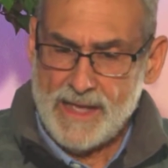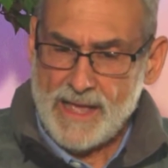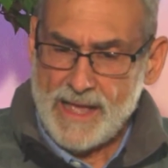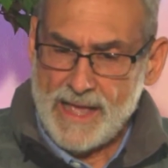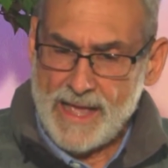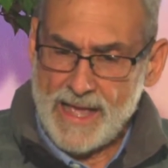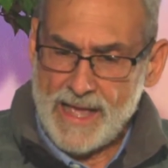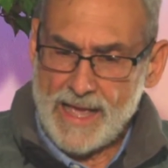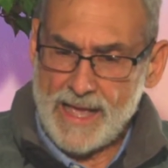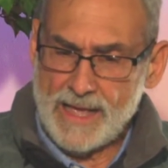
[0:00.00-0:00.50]

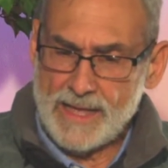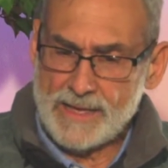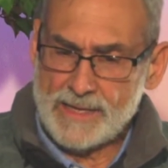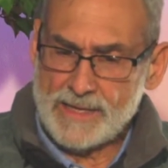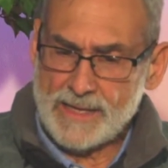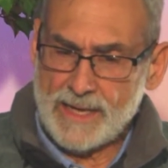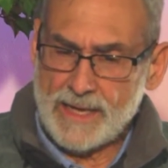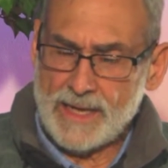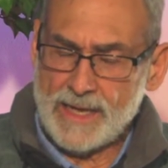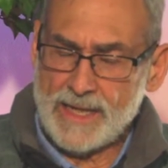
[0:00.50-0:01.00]
And
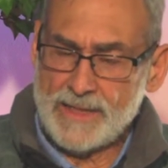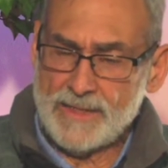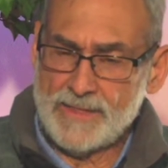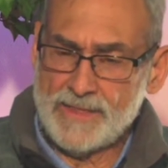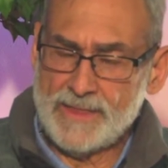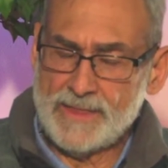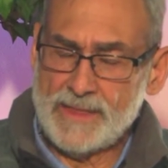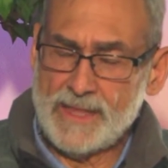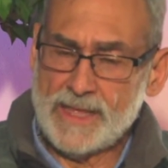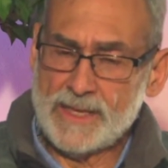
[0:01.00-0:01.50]

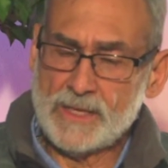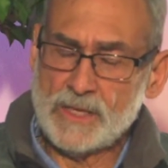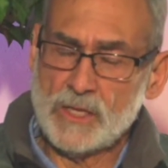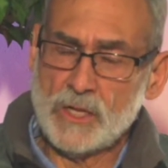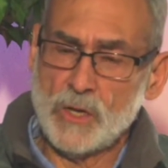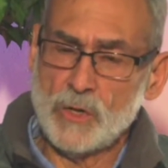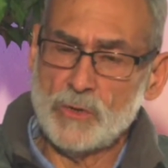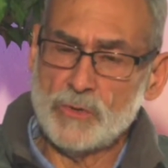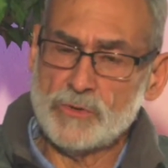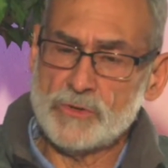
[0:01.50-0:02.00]
it
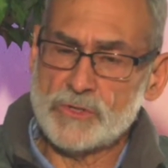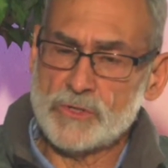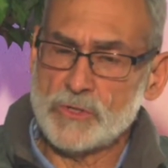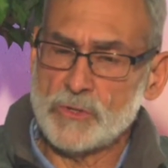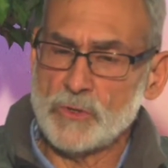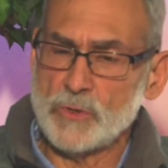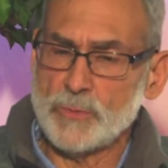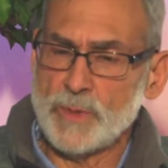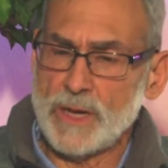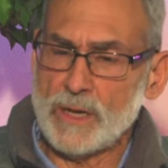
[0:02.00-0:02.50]
goes
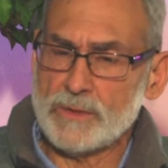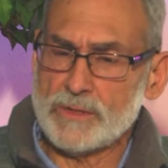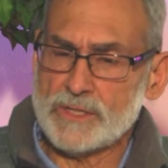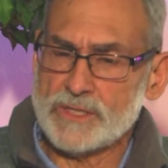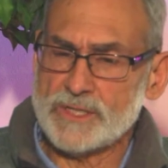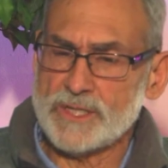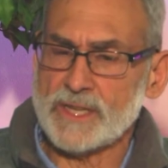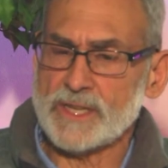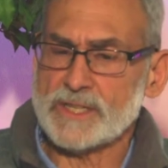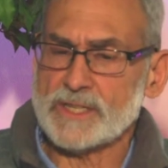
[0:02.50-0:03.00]
to about
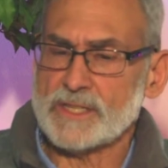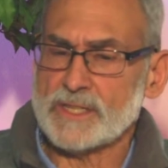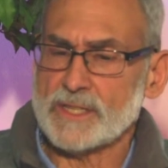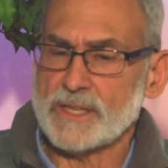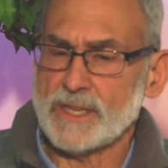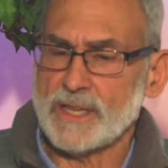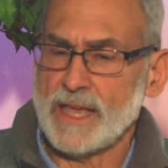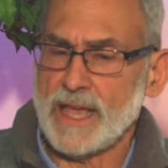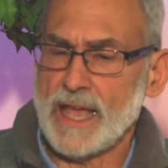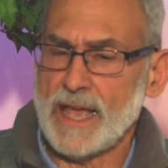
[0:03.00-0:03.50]
6th
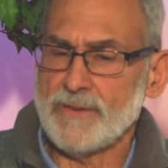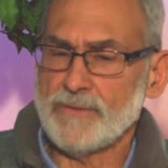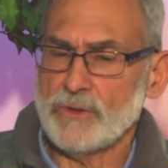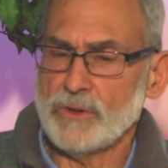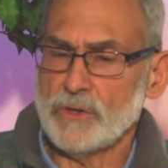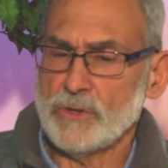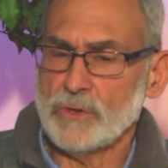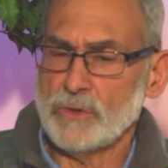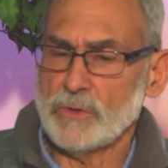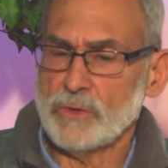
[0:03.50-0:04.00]

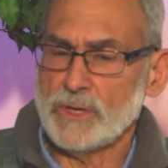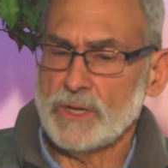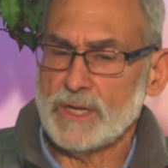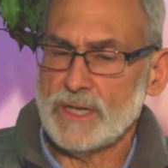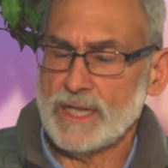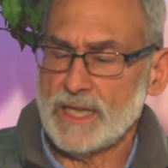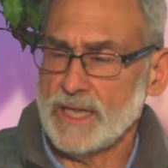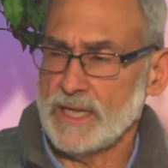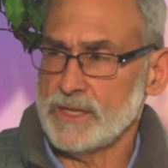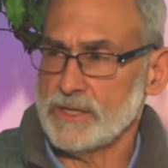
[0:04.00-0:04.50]
Avenue
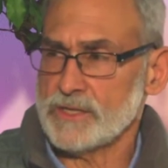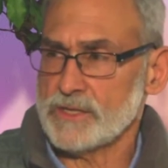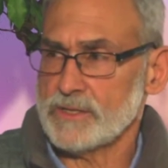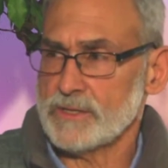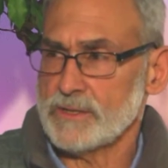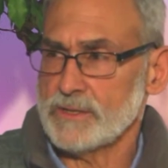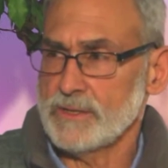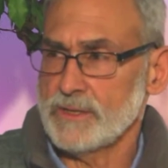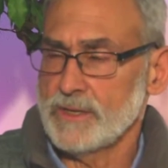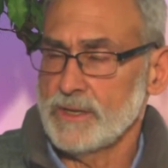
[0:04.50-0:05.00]

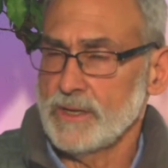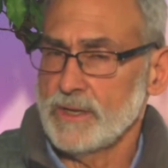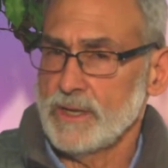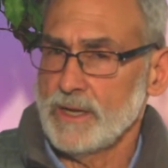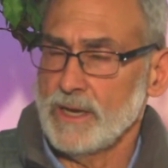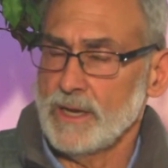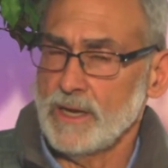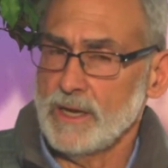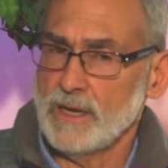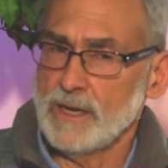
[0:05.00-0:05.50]
East
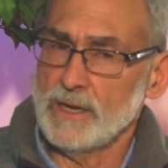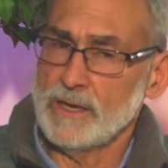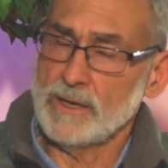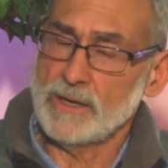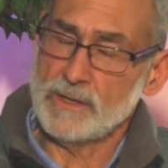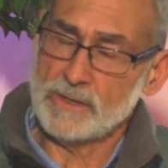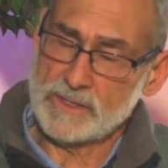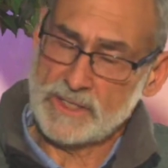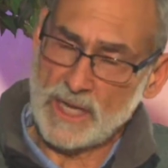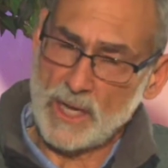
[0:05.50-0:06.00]

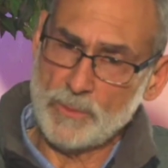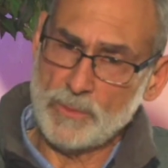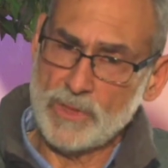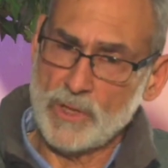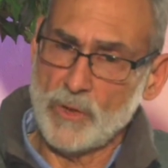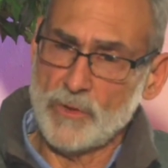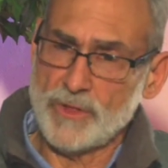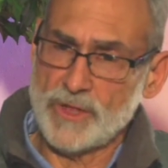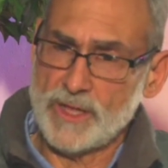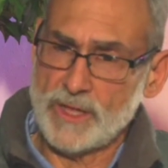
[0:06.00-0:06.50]
down
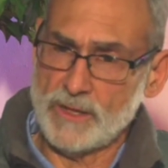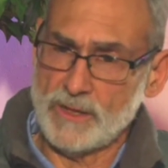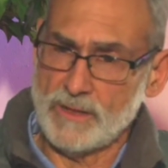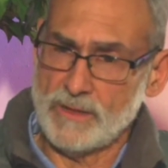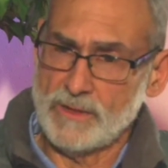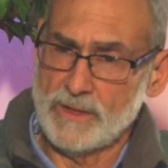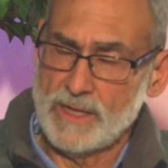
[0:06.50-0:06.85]
below the hill.